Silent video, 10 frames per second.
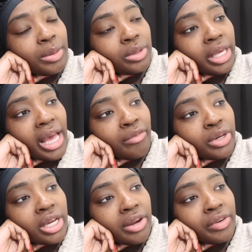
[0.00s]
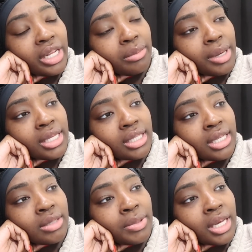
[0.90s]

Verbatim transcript: people they have on an everyday basis